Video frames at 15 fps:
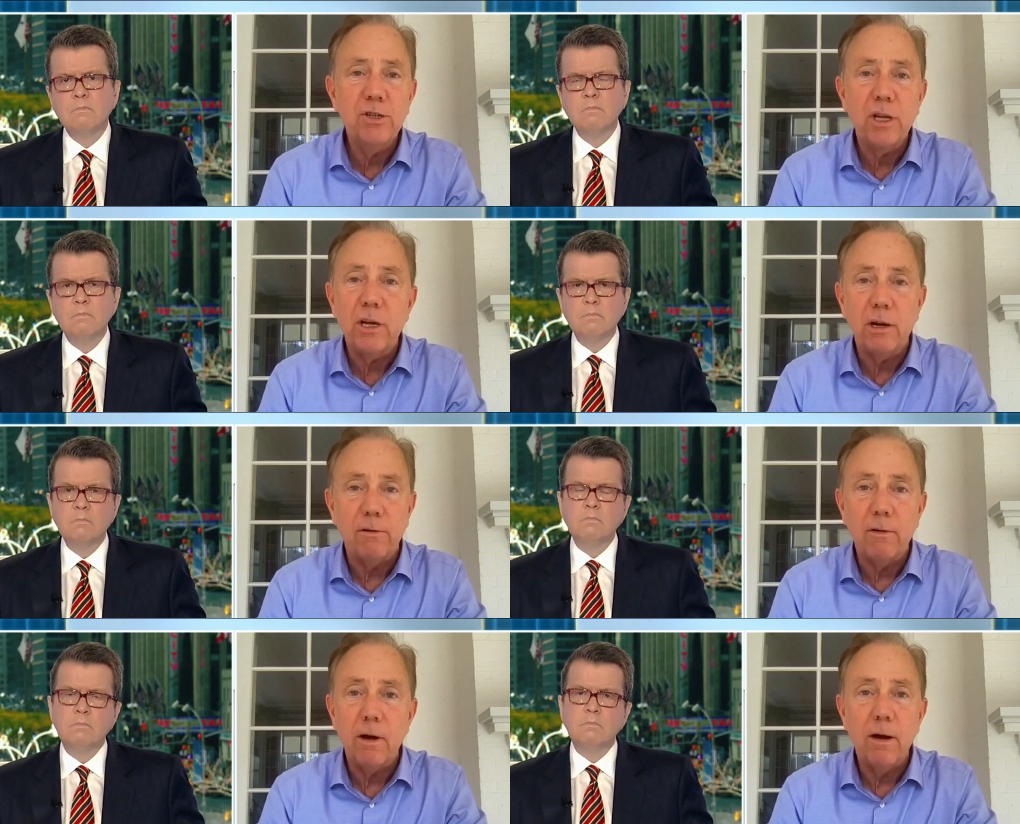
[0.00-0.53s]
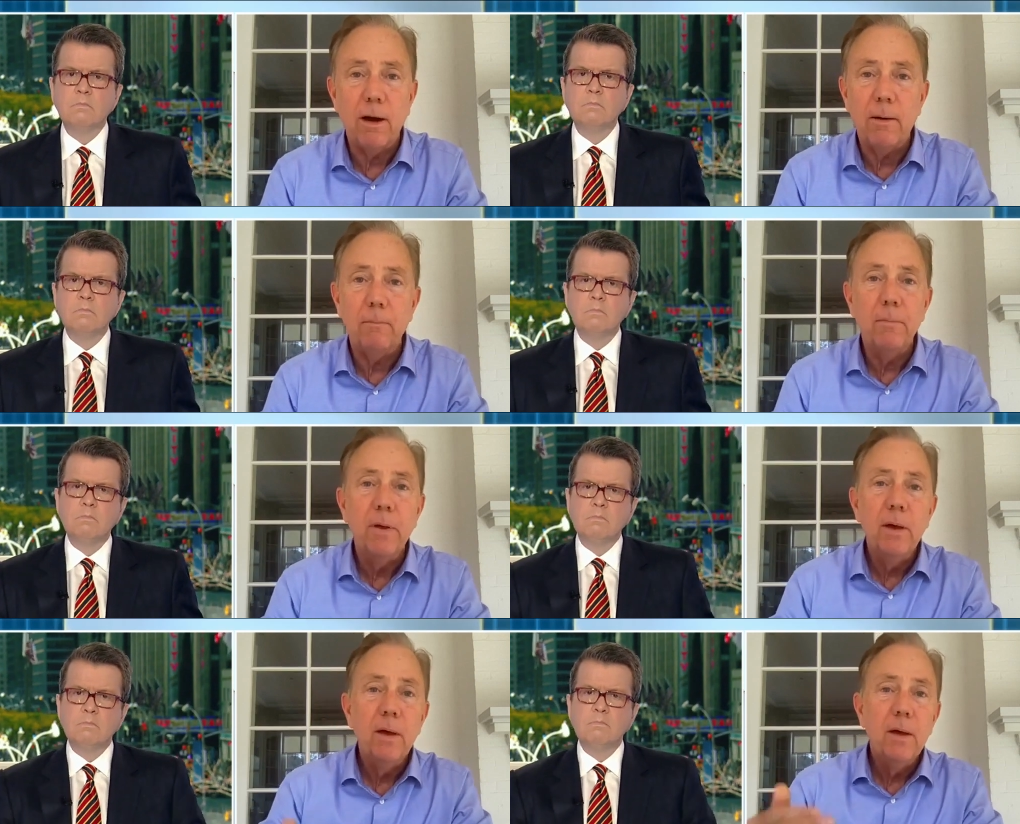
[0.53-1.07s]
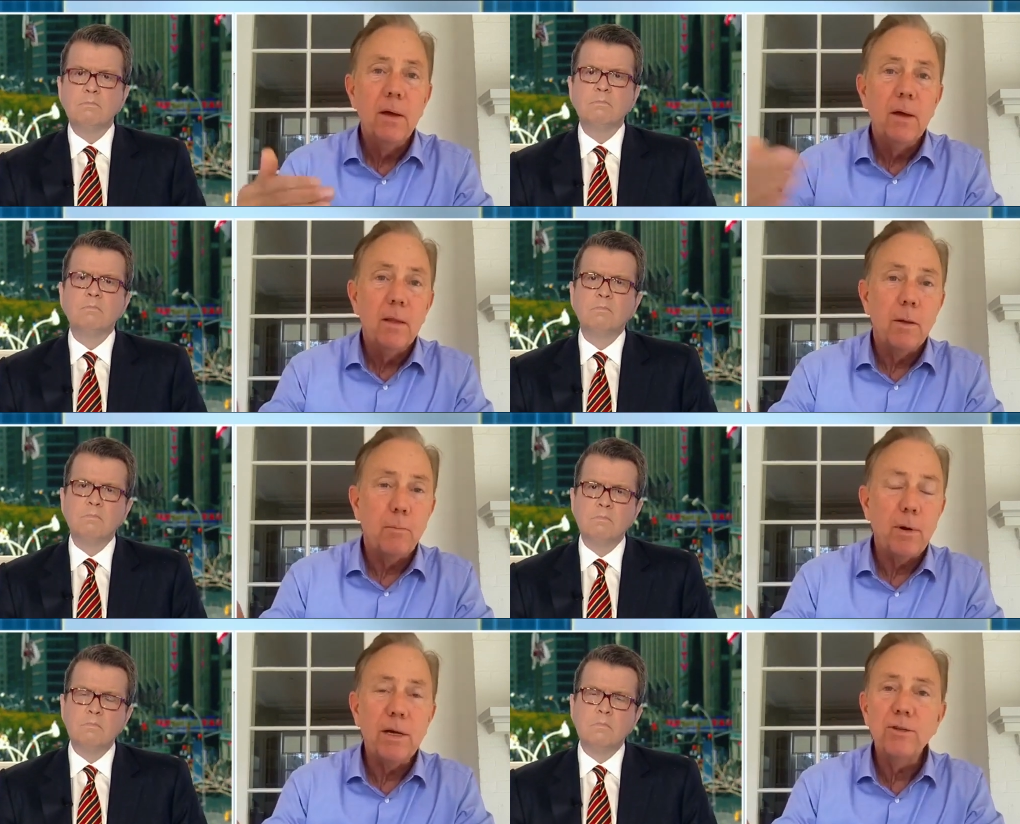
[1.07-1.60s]
Speaker 1: there. Um,
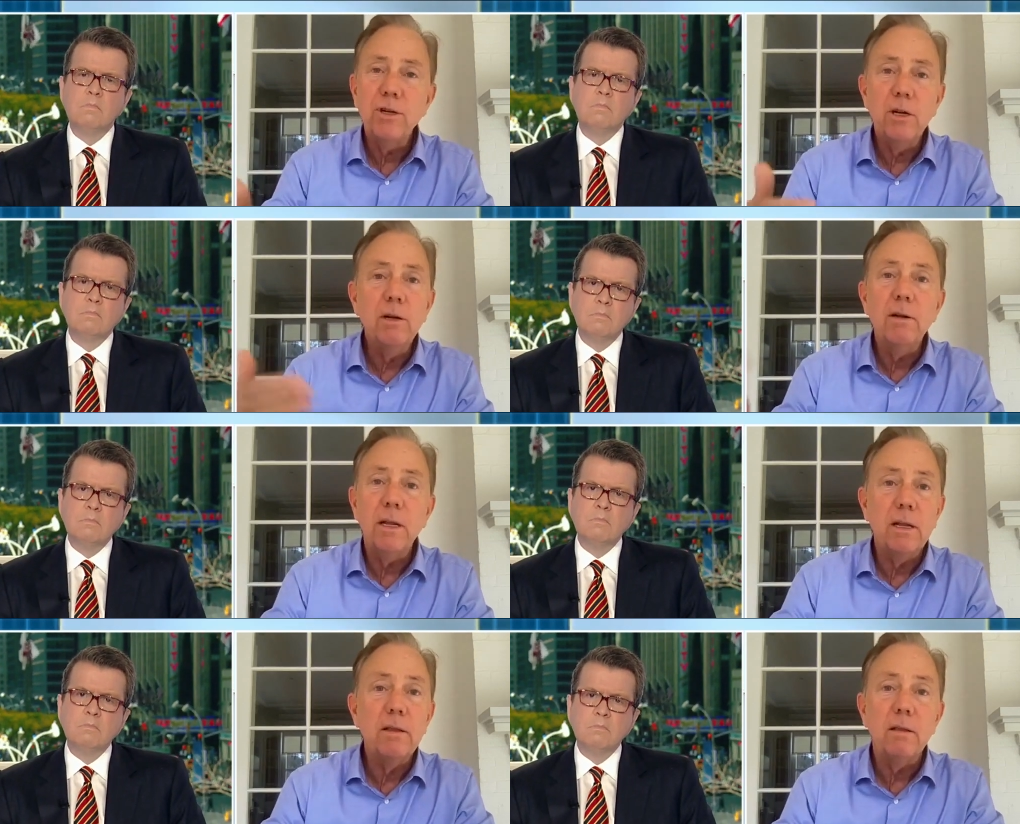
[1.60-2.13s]
the president